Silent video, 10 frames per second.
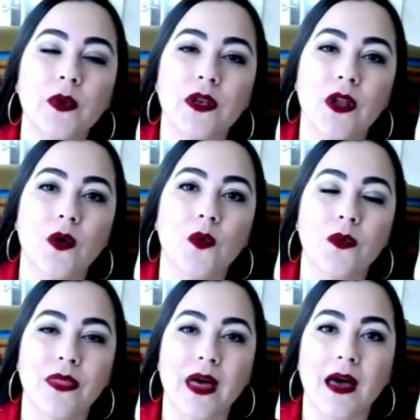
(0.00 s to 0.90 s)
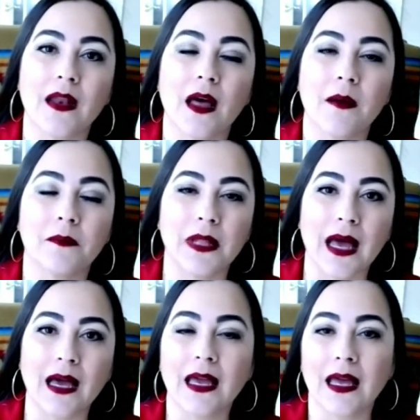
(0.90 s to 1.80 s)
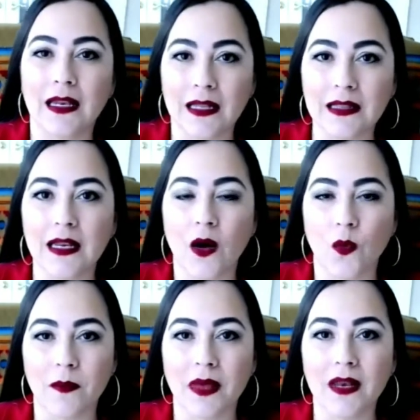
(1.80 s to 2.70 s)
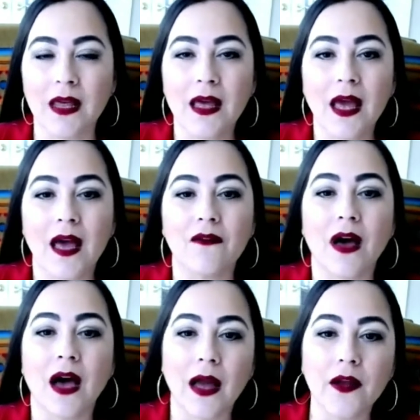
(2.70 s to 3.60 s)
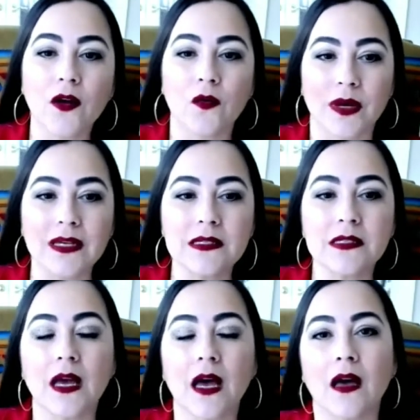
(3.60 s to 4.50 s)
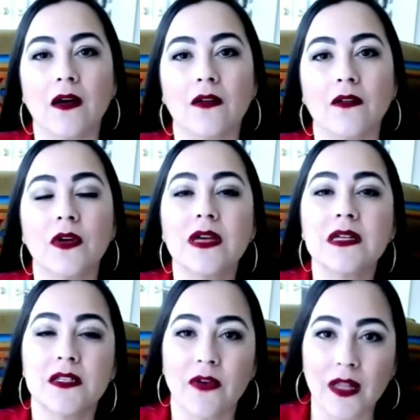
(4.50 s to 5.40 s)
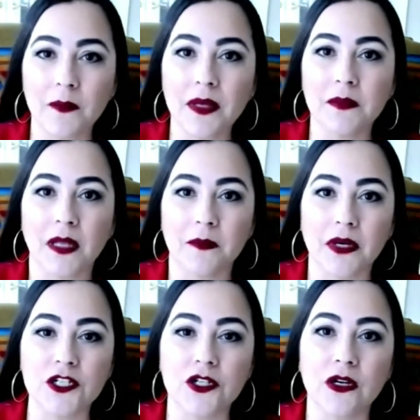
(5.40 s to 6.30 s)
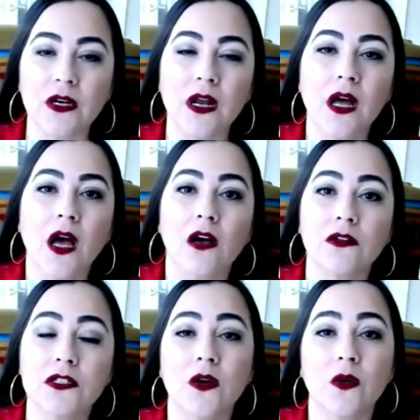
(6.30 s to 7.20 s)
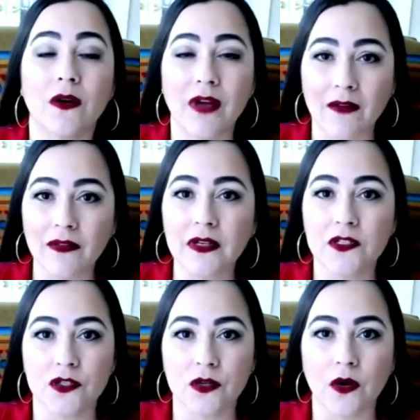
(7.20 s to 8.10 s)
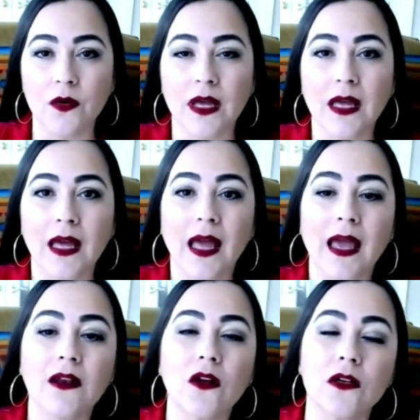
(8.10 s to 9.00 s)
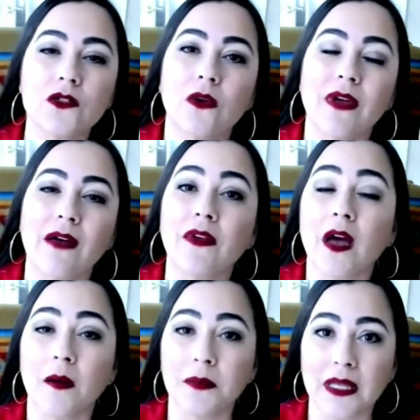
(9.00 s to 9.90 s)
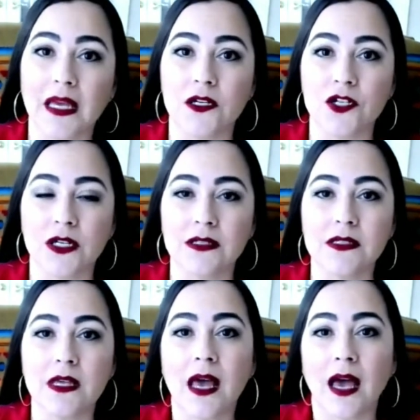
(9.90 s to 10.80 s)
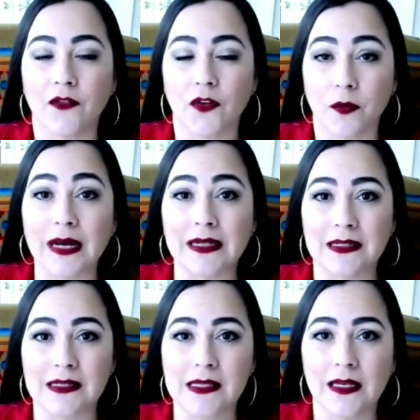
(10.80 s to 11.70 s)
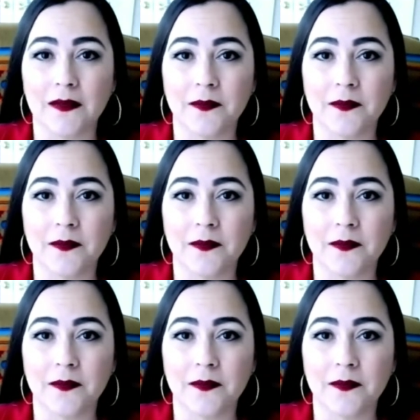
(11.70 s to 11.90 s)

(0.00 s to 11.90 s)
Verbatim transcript: know that Black and Latina women have a higher risk of developing blood pressure, also of having a stroke, and also of having complications after pregnancy.